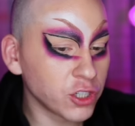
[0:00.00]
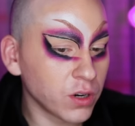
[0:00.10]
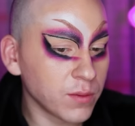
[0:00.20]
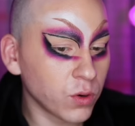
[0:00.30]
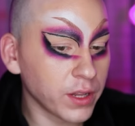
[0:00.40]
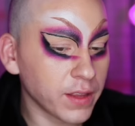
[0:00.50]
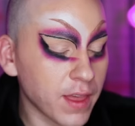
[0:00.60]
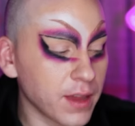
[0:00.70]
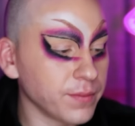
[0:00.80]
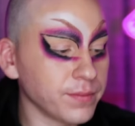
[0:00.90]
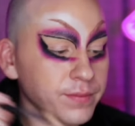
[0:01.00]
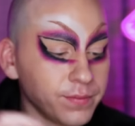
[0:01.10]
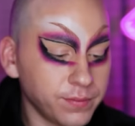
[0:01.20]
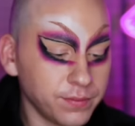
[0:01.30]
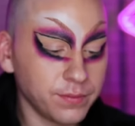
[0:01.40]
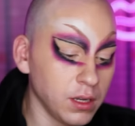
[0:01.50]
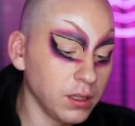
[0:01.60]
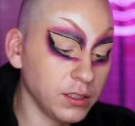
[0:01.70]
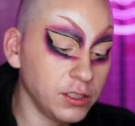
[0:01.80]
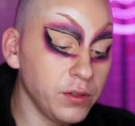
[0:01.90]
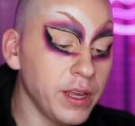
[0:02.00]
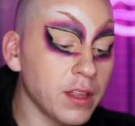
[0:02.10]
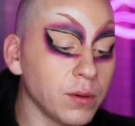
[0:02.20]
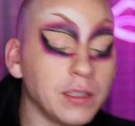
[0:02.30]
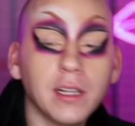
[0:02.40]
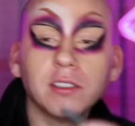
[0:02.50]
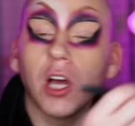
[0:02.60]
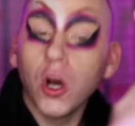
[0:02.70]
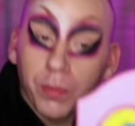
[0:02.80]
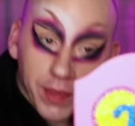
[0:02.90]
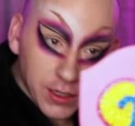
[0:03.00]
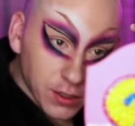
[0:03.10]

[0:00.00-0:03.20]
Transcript: to shorten it more like that. Let's do the other one. Let's hope they